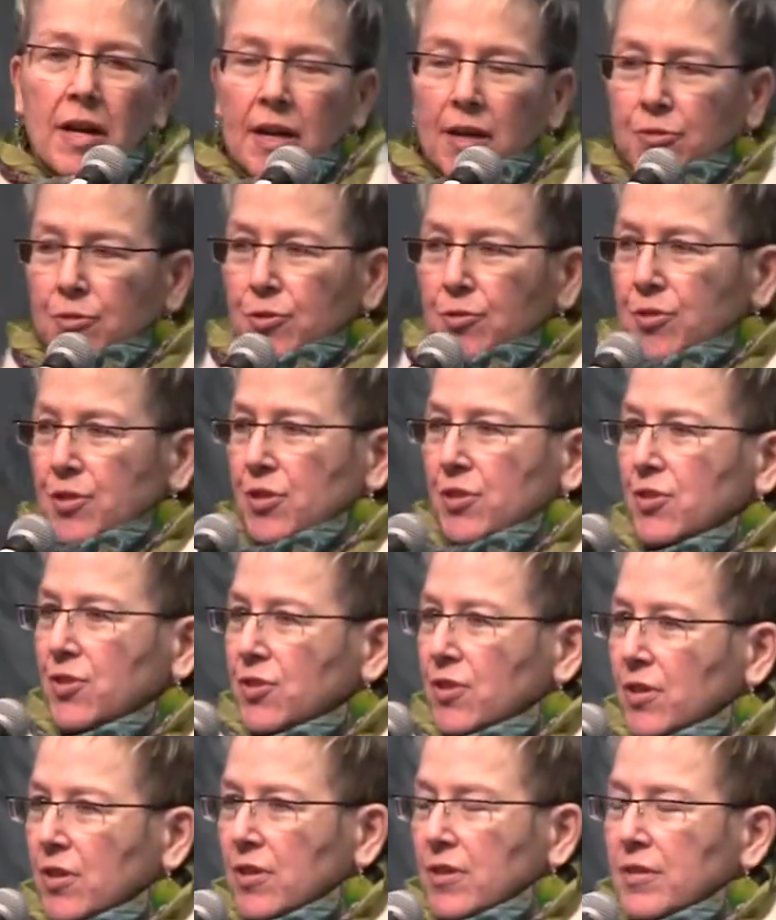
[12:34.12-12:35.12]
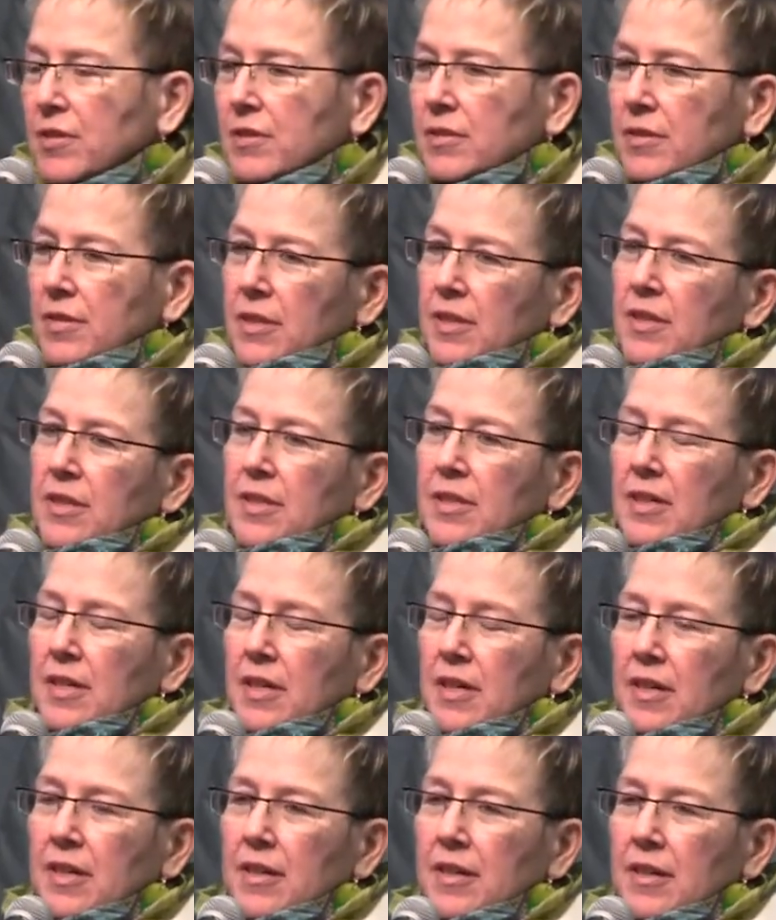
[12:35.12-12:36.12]
I wrote this song,
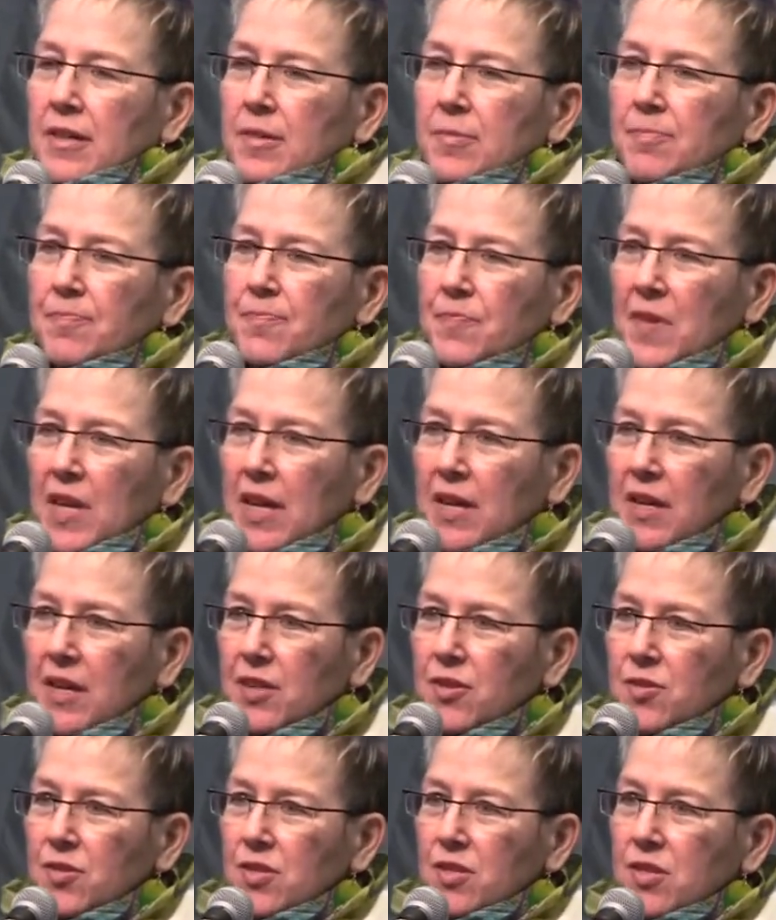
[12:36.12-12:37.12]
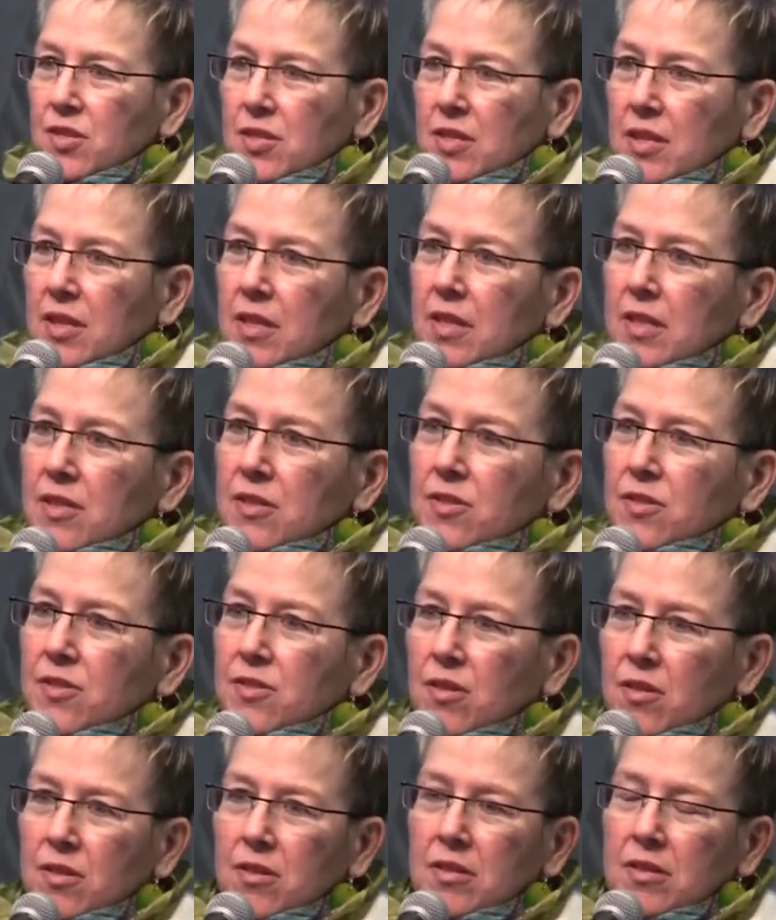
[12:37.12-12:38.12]
and I used to sing this
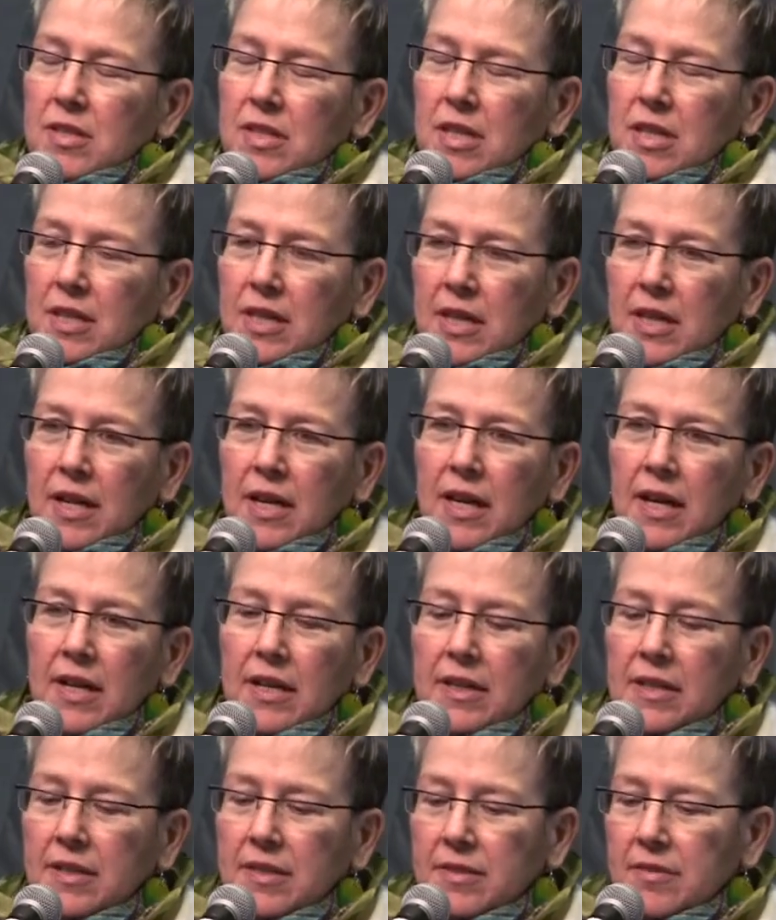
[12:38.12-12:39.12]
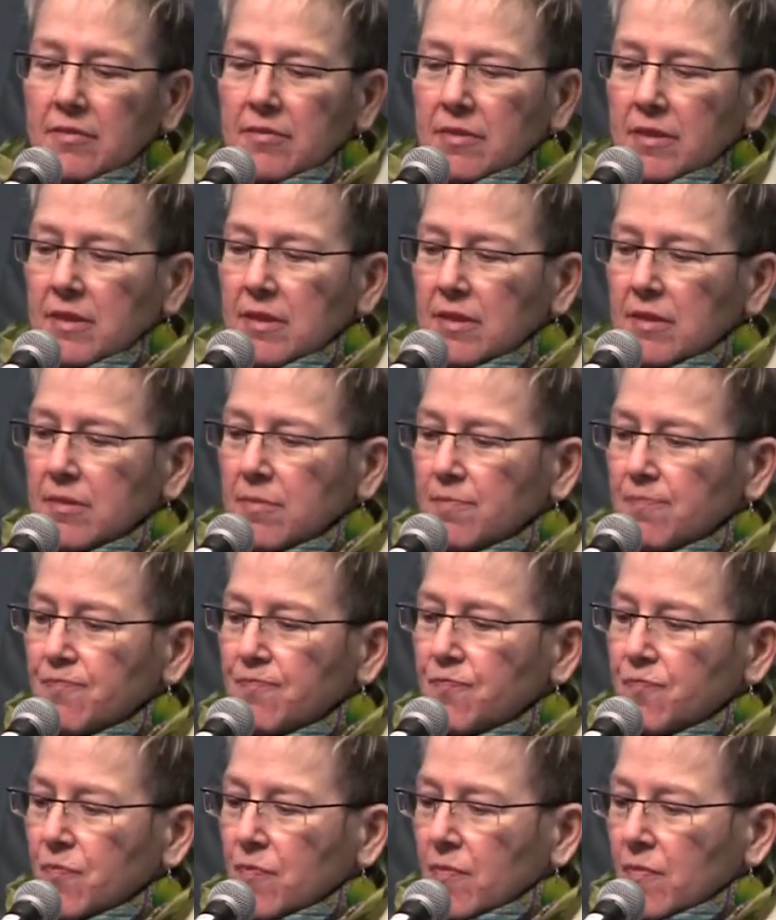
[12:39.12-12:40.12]
song taking a hike,
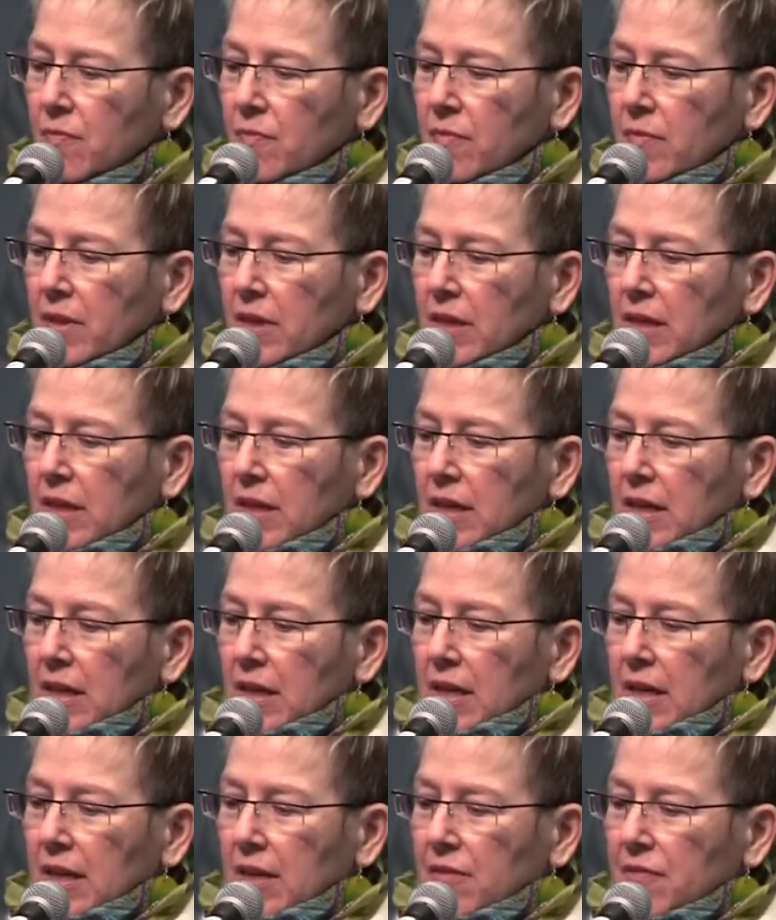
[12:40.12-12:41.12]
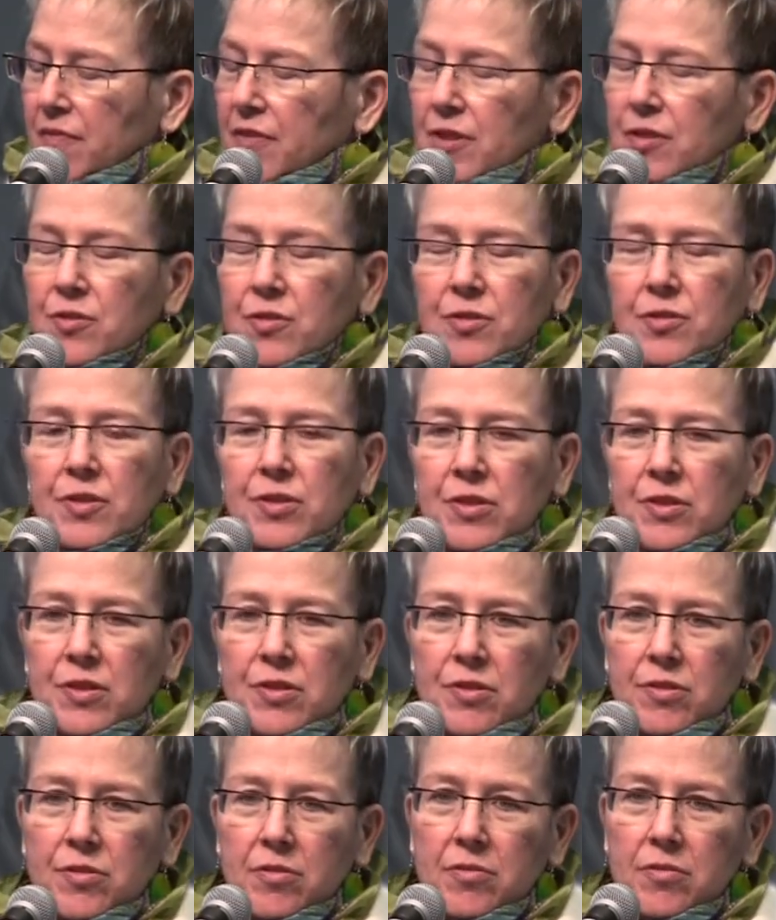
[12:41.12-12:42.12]
and it felt good
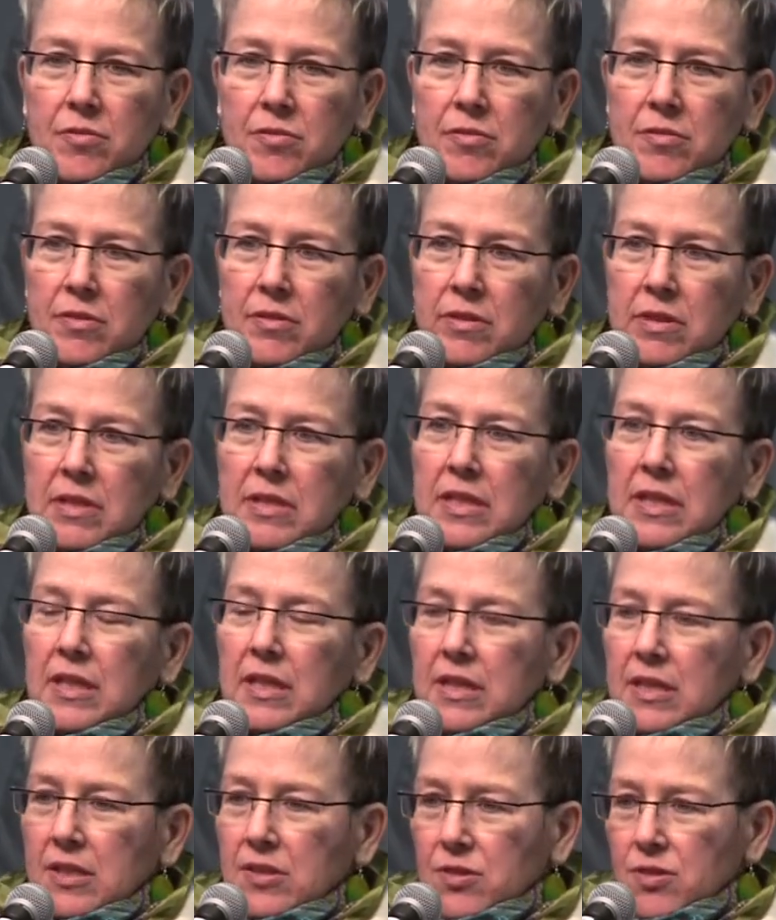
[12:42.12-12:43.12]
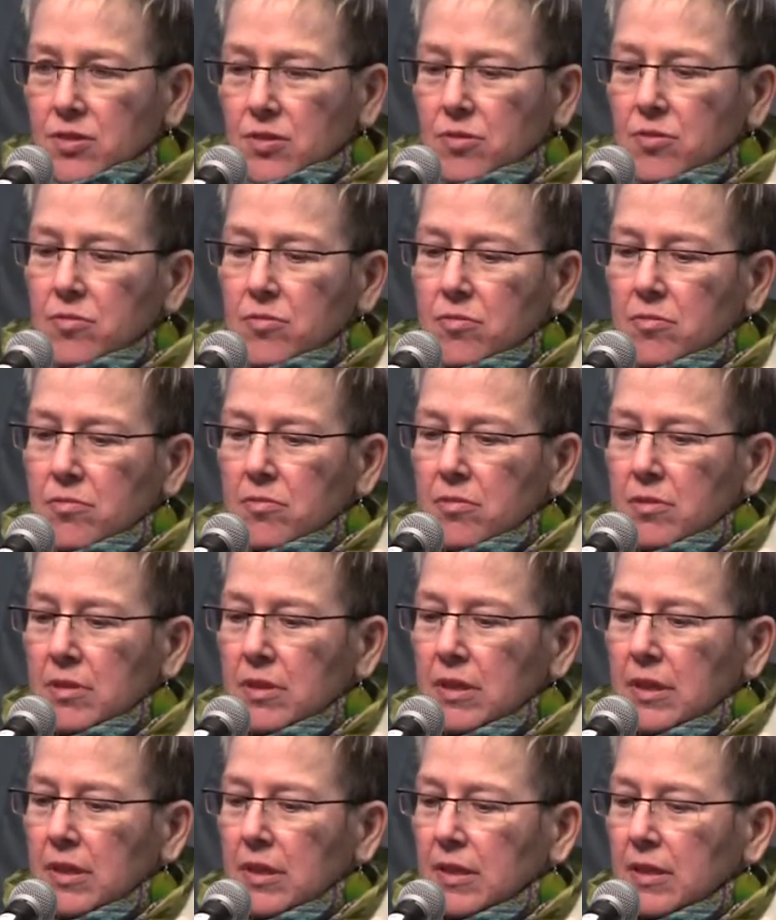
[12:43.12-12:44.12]
to sink into
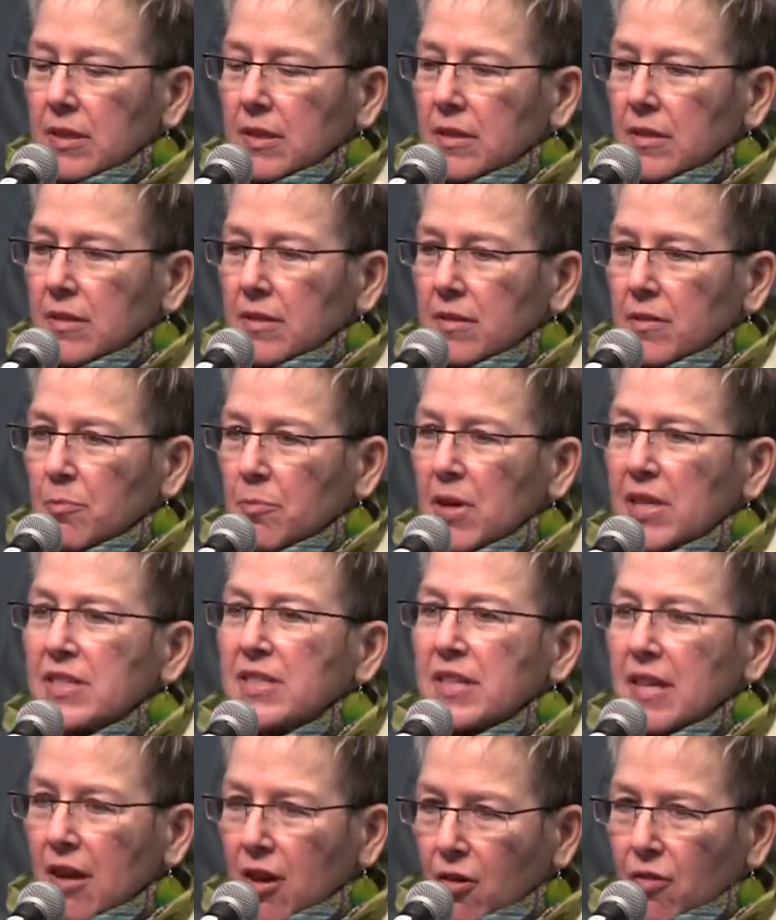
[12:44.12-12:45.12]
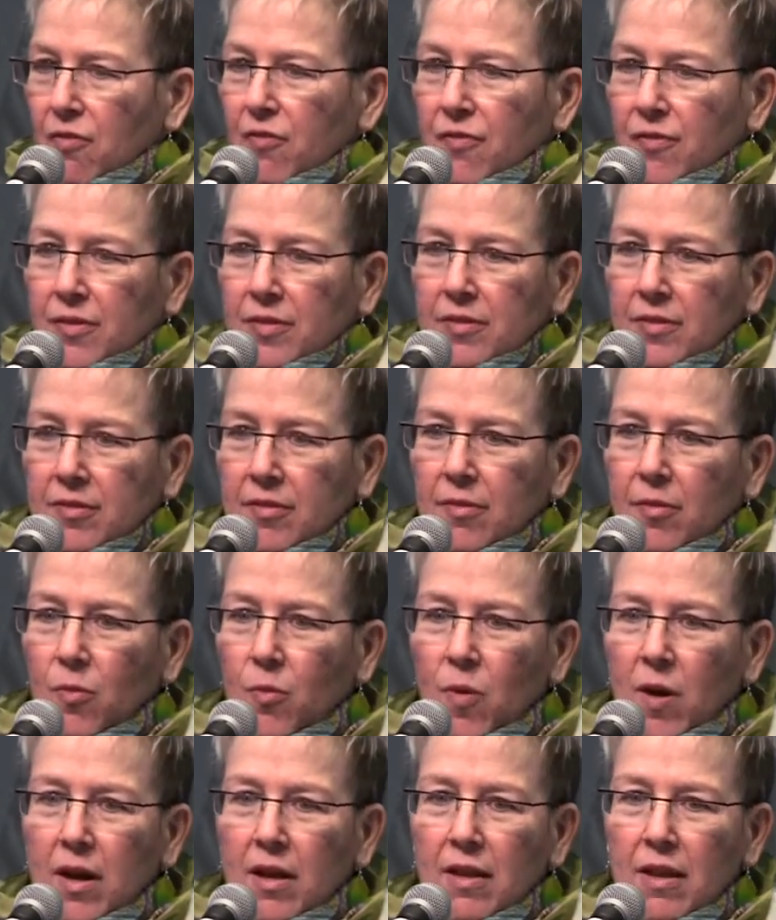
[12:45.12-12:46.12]
myself
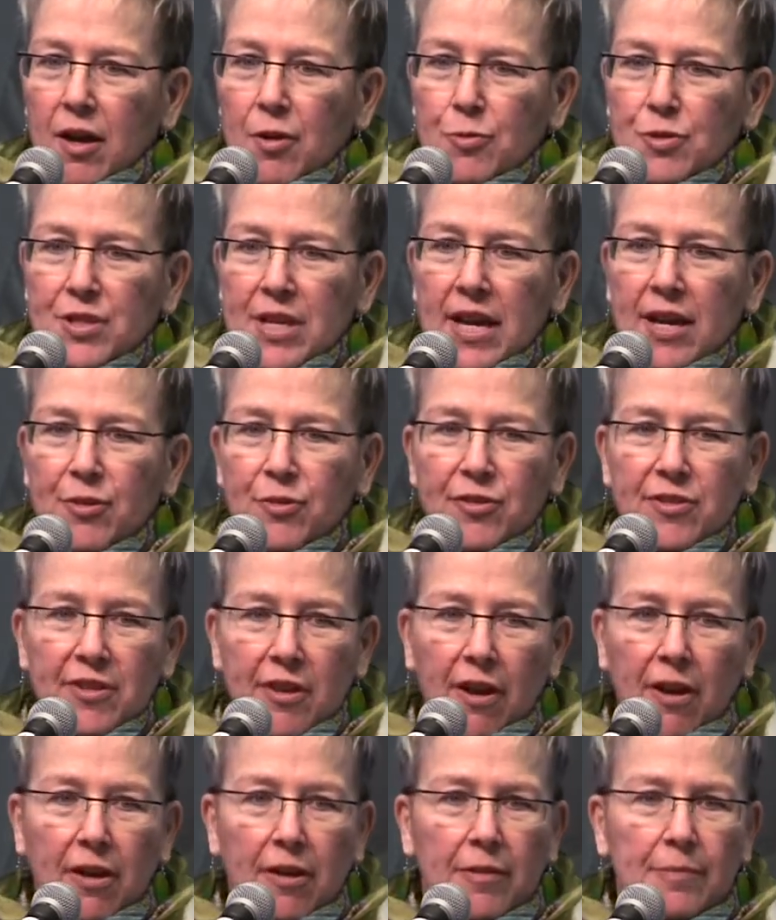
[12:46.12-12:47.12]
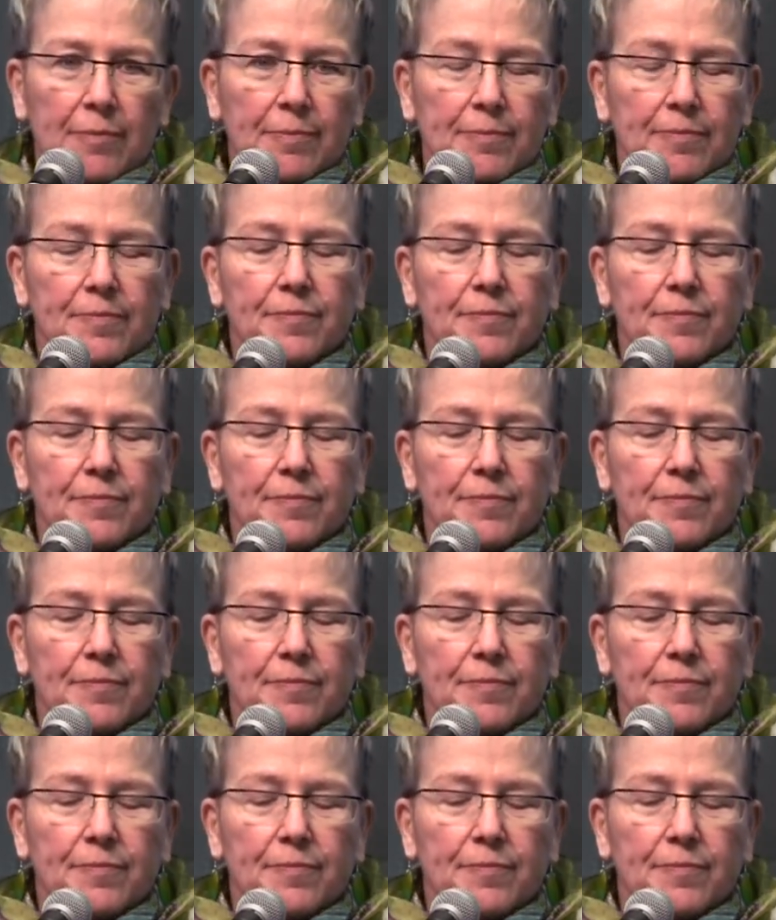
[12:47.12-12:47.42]
while I was outside.